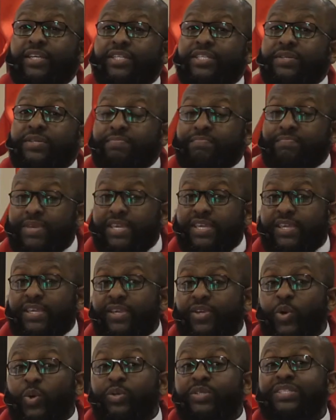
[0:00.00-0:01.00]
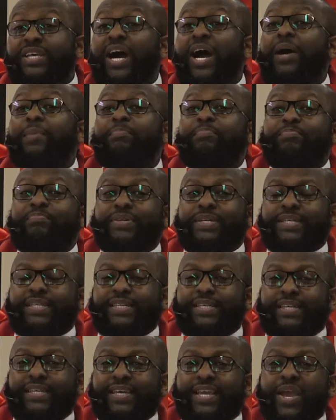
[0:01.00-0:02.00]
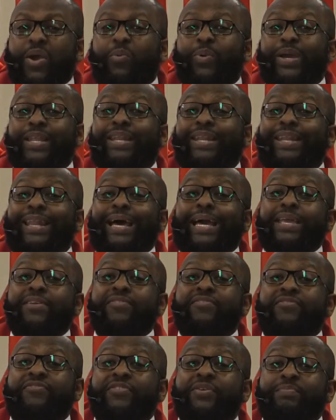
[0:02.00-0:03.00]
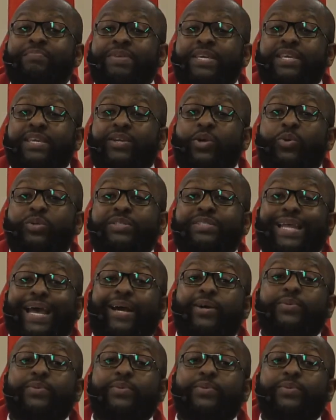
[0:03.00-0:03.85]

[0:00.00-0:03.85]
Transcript: to me goes up when life for me goes down.